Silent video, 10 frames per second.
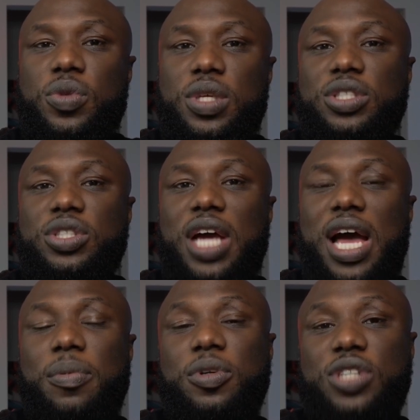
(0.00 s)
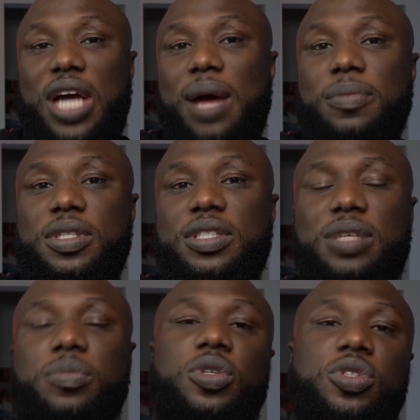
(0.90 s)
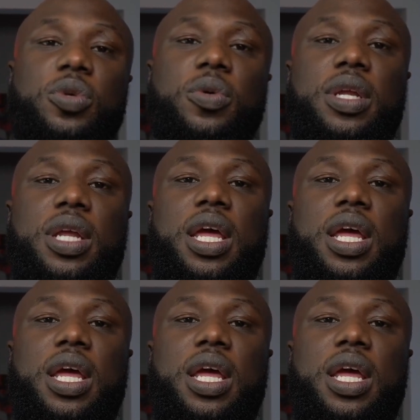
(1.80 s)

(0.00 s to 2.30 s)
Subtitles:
this job or jobs similar to it.